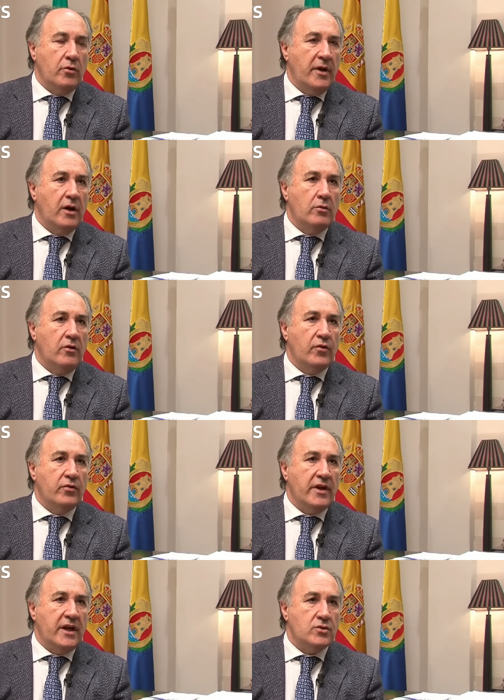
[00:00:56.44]
Even if we
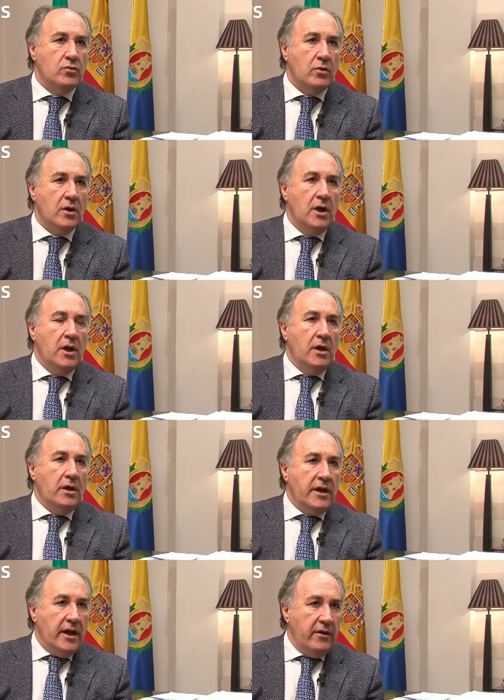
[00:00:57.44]
go easy, I
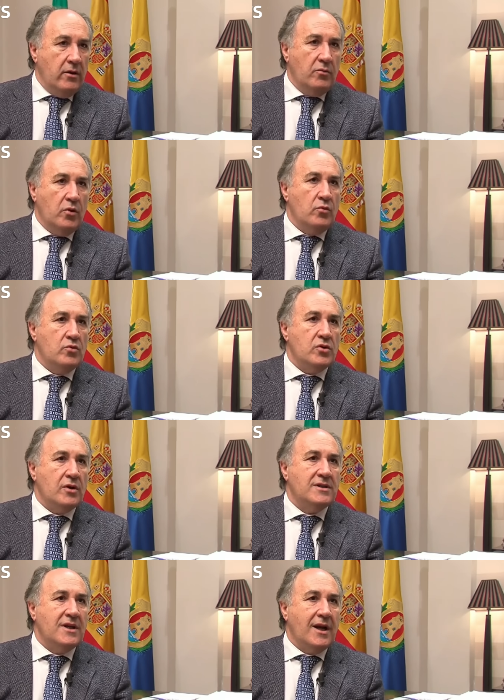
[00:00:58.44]
can assure you things
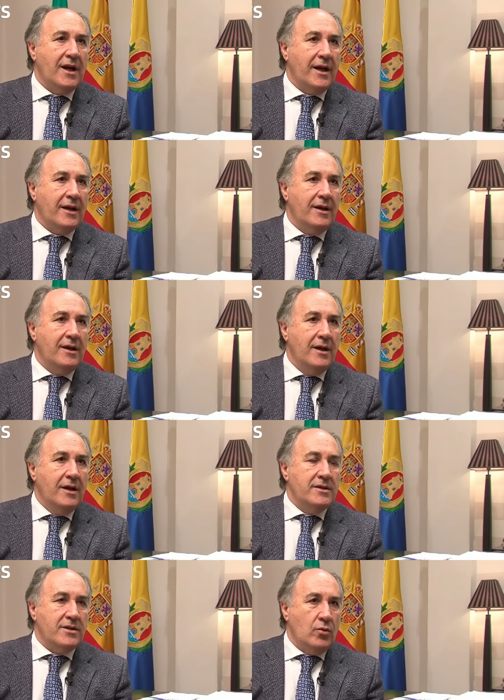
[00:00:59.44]
will be a great deal
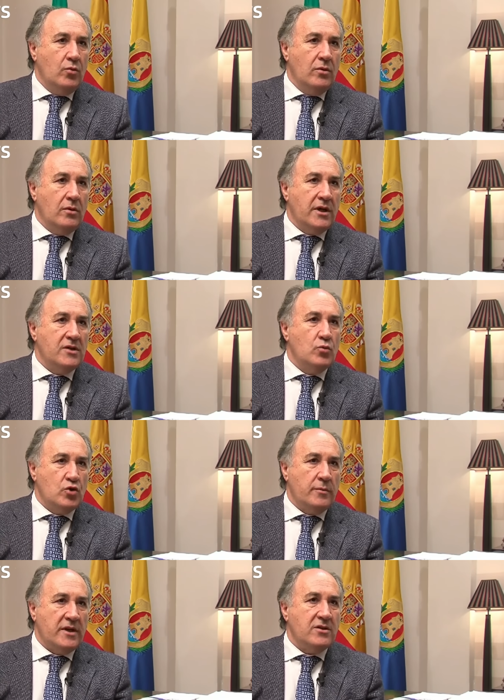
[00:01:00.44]
more uncomfortable
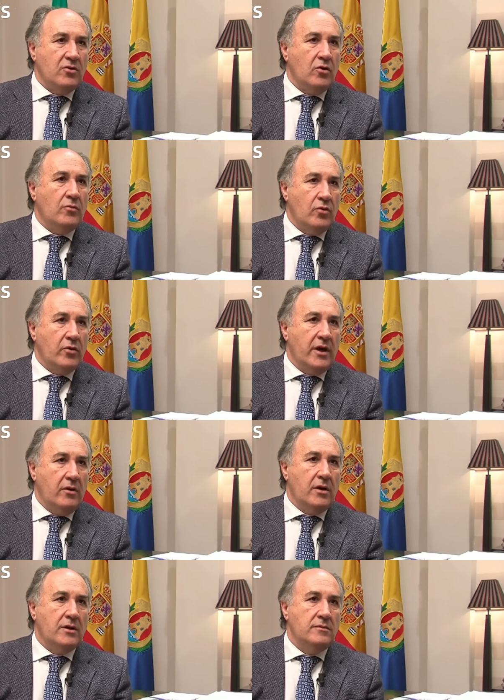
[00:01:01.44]
than they are now.